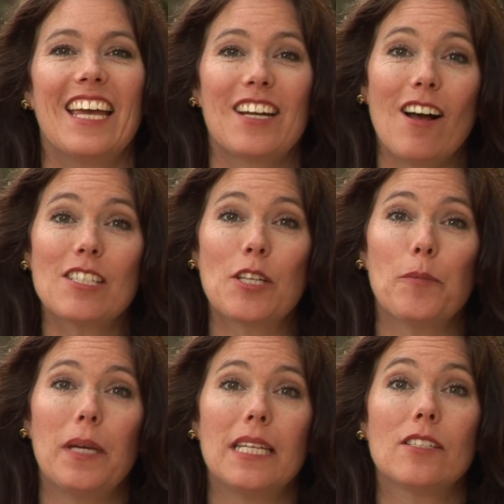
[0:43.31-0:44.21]
It also
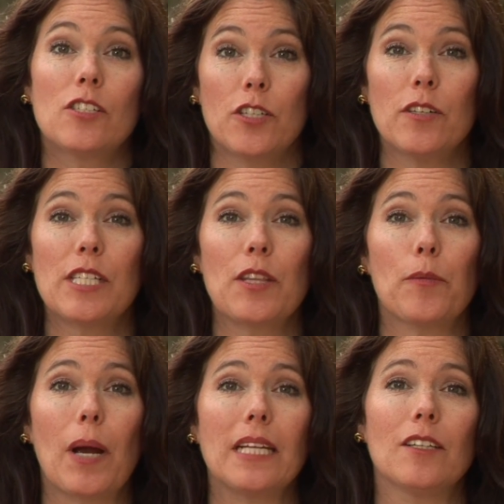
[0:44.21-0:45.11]
means choosing the
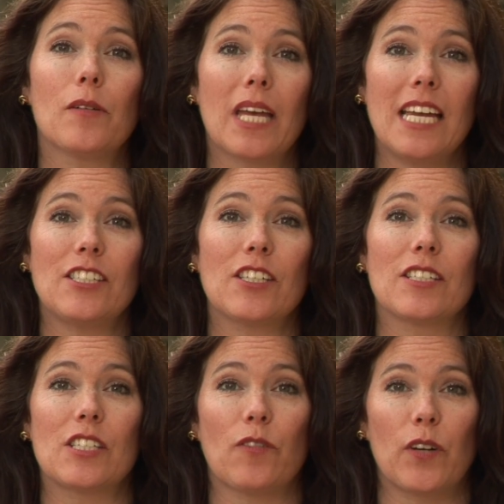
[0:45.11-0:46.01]
right
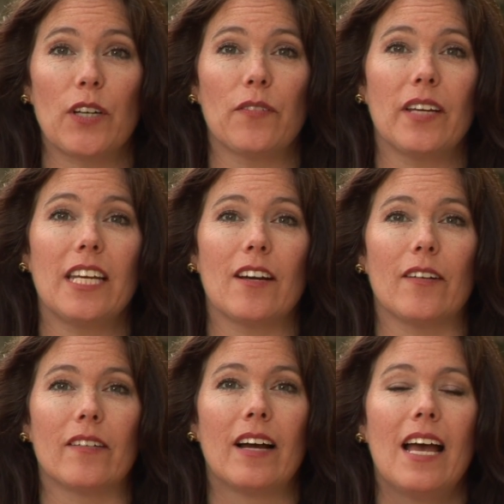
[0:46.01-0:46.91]
locations for your
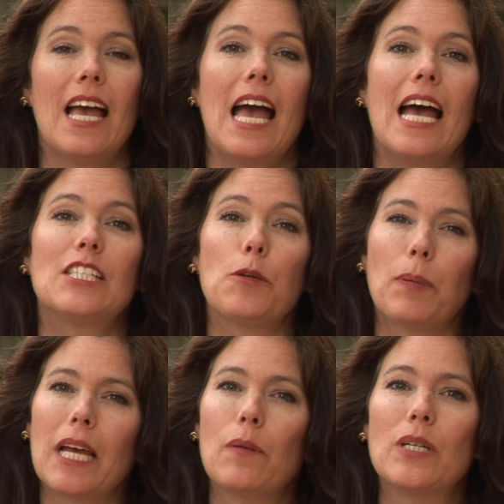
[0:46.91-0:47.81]
video. As you
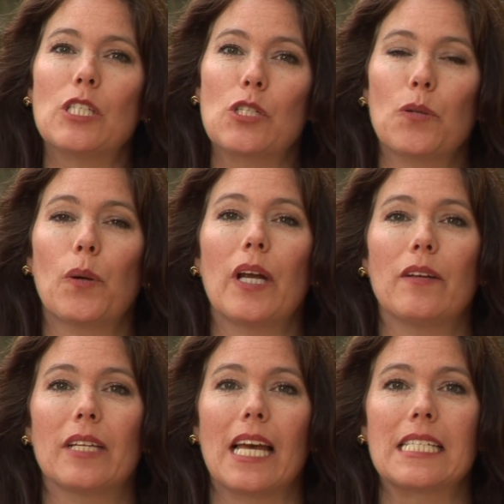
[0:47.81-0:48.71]
plan what story
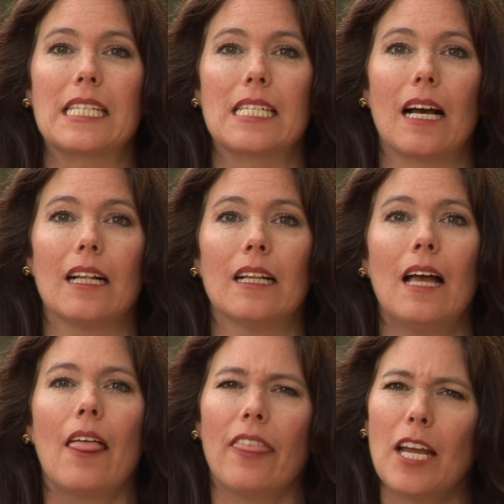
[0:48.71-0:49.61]
you'd like to tell,
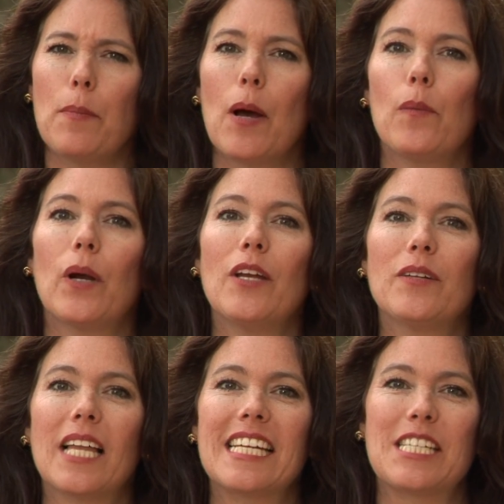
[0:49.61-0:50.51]
think about where
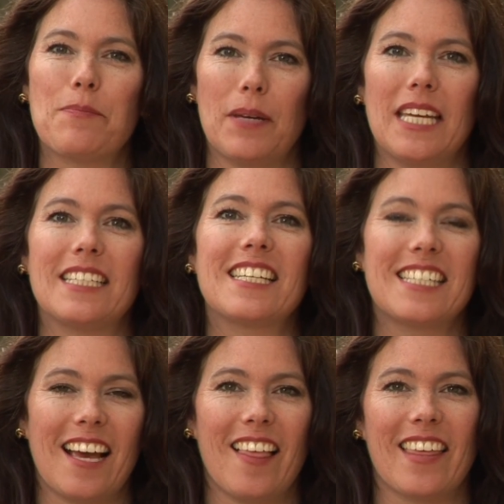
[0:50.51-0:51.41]
you'd like to be to
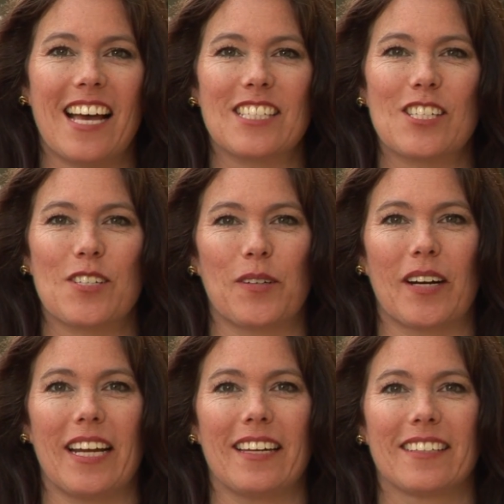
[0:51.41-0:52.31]
tell that
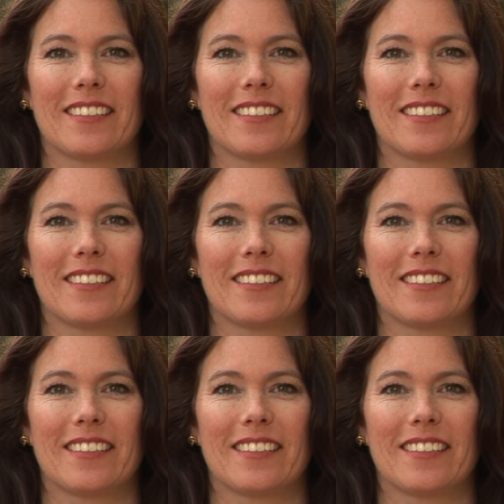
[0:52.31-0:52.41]
story.